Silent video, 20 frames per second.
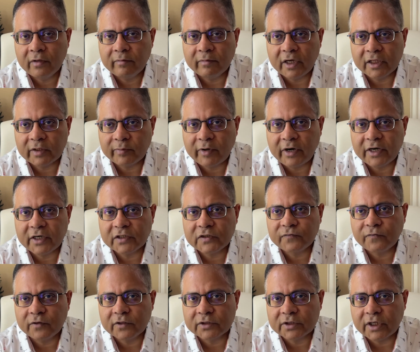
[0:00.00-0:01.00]
mathematics
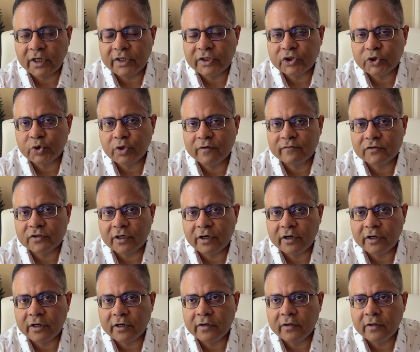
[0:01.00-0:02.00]
for science you have
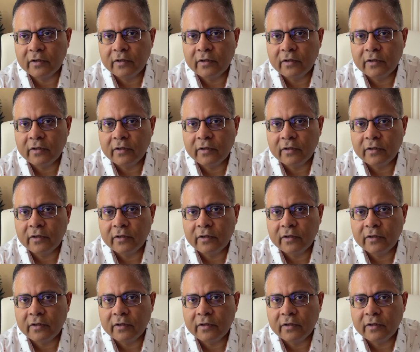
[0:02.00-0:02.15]
studied